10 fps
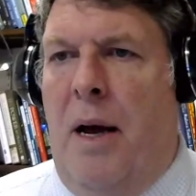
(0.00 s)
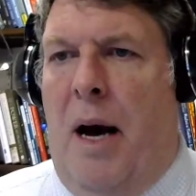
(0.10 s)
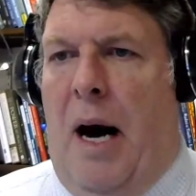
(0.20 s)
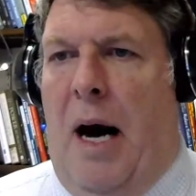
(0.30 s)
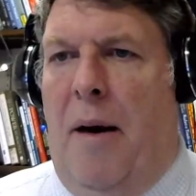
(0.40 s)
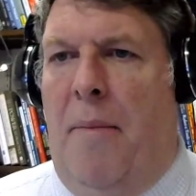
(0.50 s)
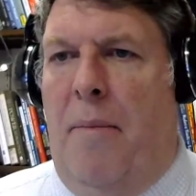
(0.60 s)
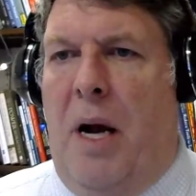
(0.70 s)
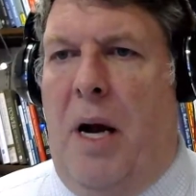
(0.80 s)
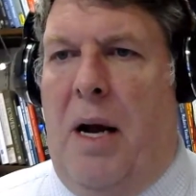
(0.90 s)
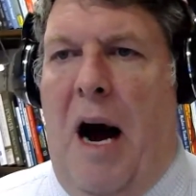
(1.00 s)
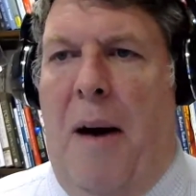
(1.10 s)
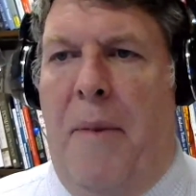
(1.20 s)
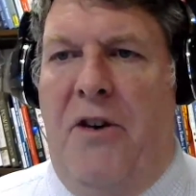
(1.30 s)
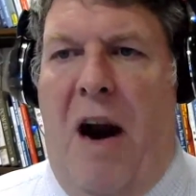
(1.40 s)

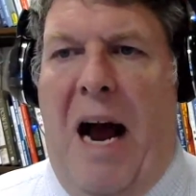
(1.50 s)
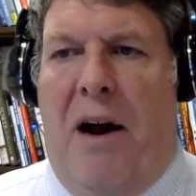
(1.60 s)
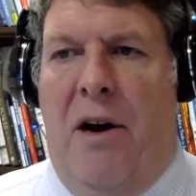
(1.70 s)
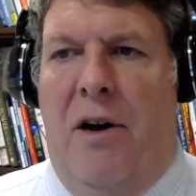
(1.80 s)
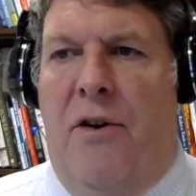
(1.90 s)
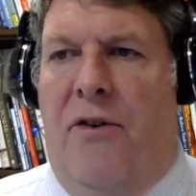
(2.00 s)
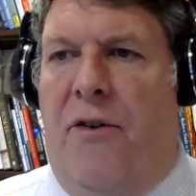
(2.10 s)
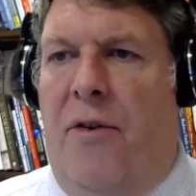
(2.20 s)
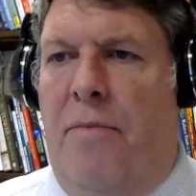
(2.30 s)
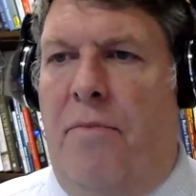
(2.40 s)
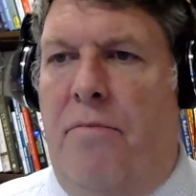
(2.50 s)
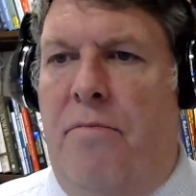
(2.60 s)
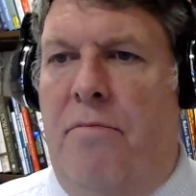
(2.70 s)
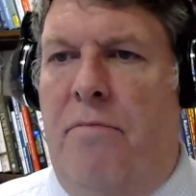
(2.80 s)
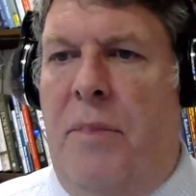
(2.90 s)
comment trackers.
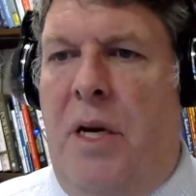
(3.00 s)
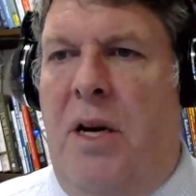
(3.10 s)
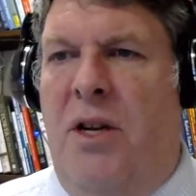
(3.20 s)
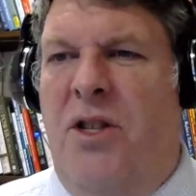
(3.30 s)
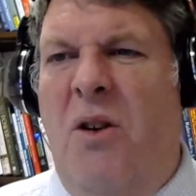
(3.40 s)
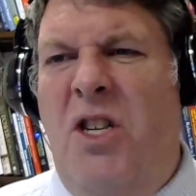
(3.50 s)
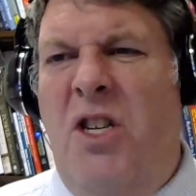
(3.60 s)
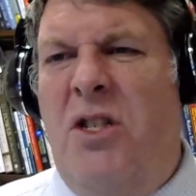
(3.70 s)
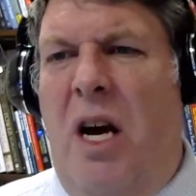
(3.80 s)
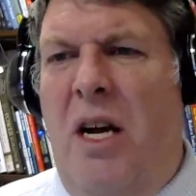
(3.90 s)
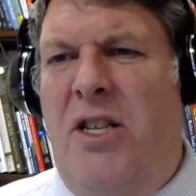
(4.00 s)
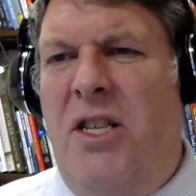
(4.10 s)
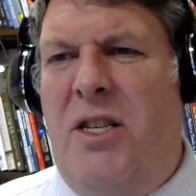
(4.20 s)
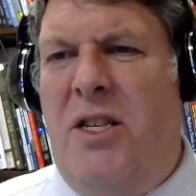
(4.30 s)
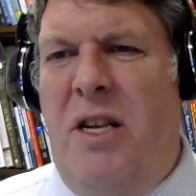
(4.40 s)
So just
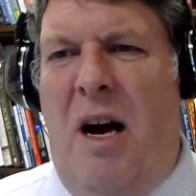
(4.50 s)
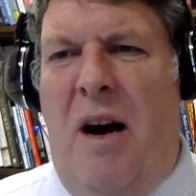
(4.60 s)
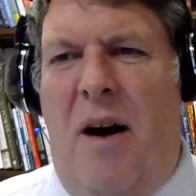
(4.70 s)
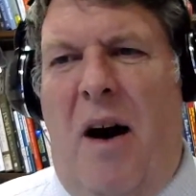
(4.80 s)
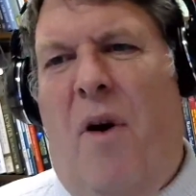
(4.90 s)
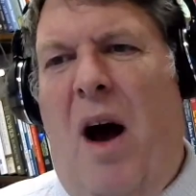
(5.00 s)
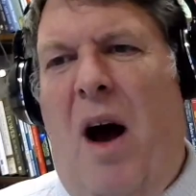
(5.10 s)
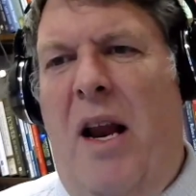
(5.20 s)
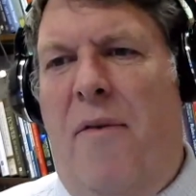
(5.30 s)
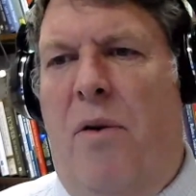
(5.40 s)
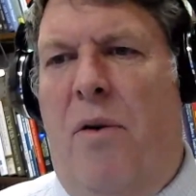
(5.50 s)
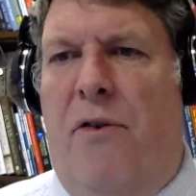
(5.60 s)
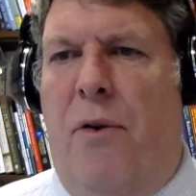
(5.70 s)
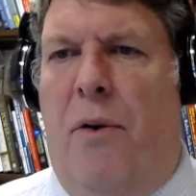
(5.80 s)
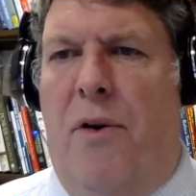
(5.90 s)
a variety of cool
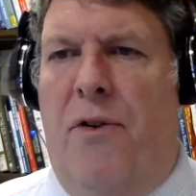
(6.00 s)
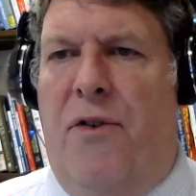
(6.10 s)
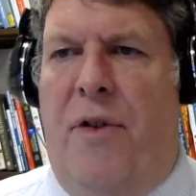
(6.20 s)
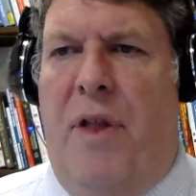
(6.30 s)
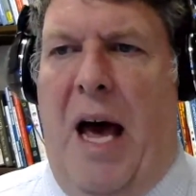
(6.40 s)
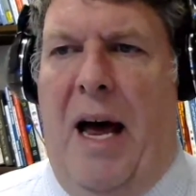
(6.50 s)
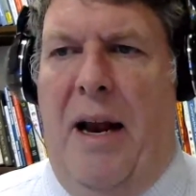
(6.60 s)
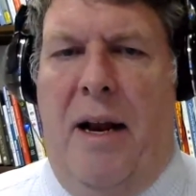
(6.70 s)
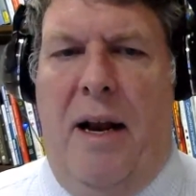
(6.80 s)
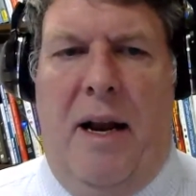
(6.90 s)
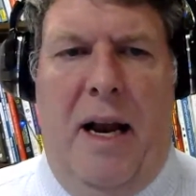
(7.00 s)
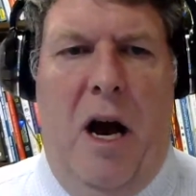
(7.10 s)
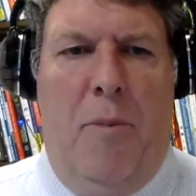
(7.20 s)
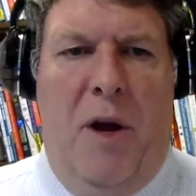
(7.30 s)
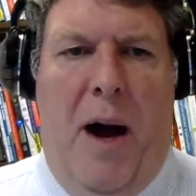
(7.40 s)
tools that can
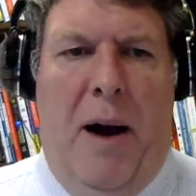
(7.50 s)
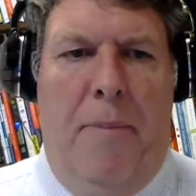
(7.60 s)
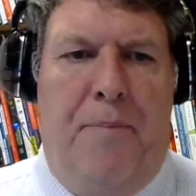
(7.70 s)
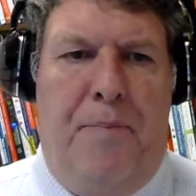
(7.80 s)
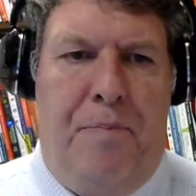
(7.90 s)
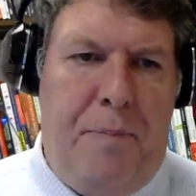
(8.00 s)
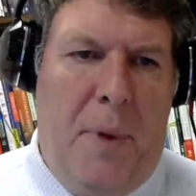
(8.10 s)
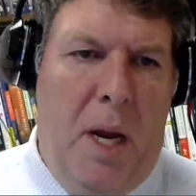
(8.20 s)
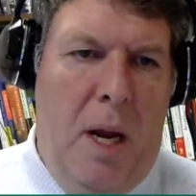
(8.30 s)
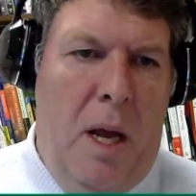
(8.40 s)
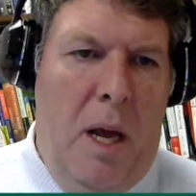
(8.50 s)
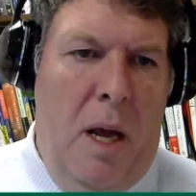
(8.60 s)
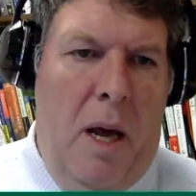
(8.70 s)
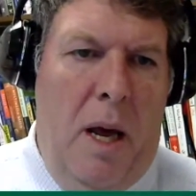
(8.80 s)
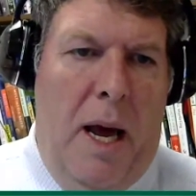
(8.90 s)
help you out.
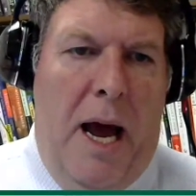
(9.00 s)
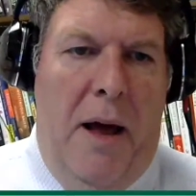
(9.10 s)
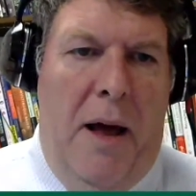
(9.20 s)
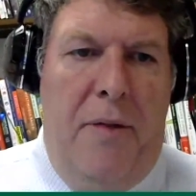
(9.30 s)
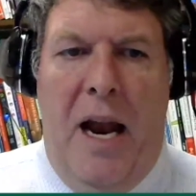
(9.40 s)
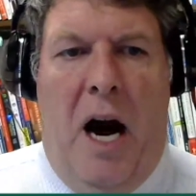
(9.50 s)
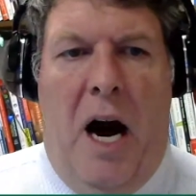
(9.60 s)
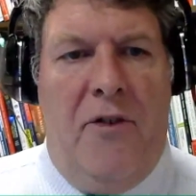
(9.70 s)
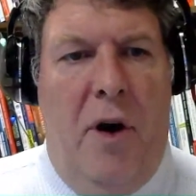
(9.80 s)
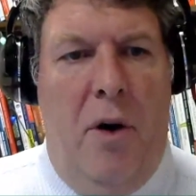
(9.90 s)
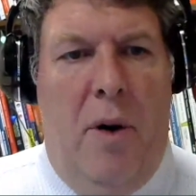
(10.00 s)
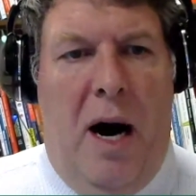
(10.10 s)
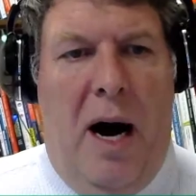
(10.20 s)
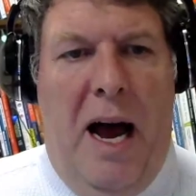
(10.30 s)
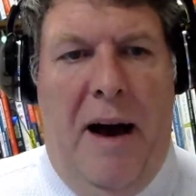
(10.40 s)
Then also
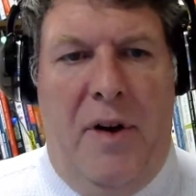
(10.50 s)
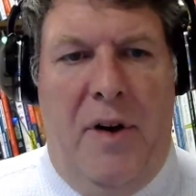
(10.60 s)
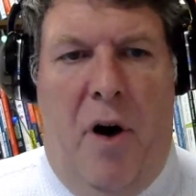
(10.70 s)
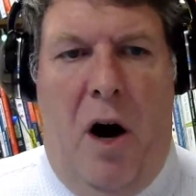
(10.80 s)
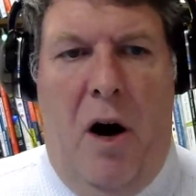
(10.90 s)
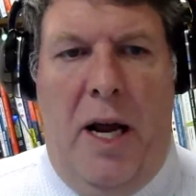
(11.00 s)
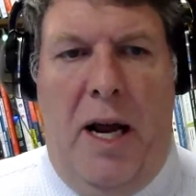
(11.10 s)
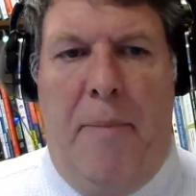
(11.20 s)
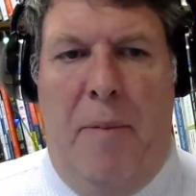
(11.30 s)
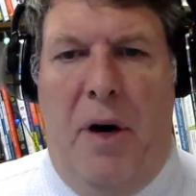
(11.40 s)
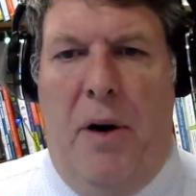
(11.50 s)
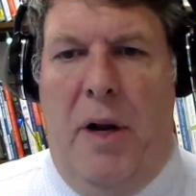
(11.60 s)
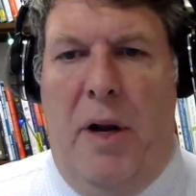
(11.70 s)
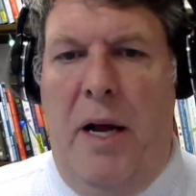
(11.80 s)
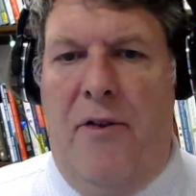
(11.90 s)
I have a drawing
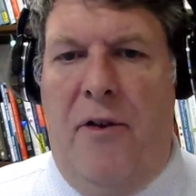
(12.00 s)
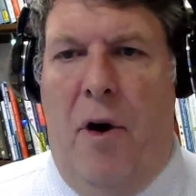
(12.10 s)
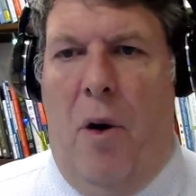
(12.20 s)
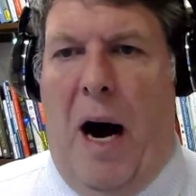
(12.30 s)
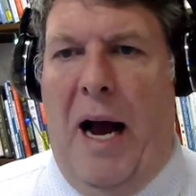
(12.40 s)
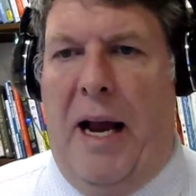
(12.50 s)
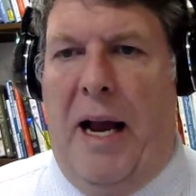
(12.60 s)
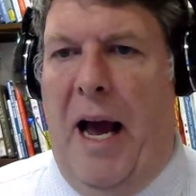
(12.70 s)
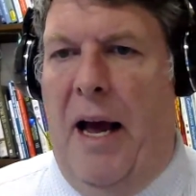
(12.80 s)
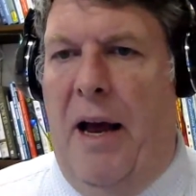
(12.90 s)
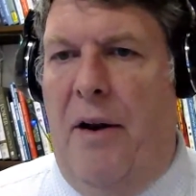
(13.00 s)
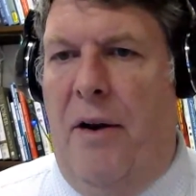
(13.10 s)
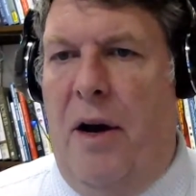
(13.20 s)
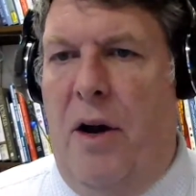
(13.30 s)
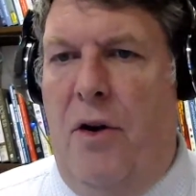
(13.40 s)
capability, so I
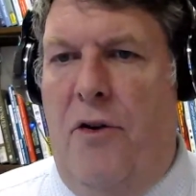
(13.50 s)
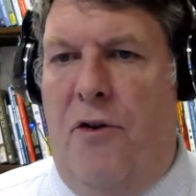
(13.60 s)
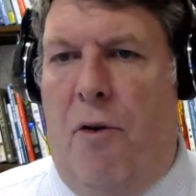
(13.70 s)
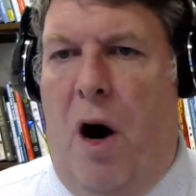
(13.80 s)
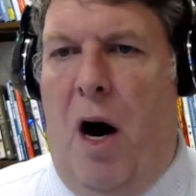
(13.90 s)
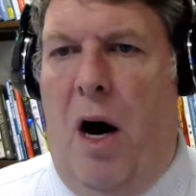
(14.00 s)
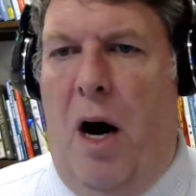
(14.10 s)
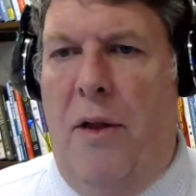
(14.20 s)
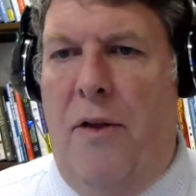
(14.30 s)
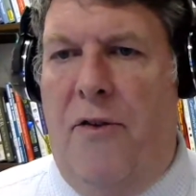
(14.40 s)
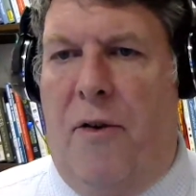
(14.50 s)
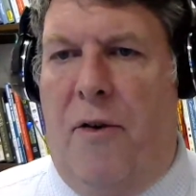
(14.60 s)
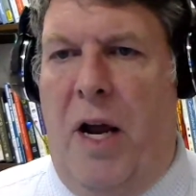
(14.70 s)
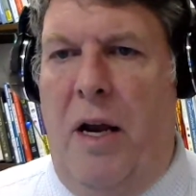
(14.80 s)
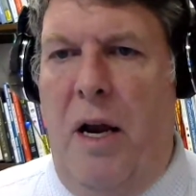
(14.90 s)
can draw on the
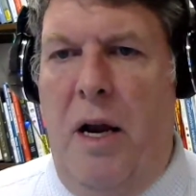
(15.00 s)
screen,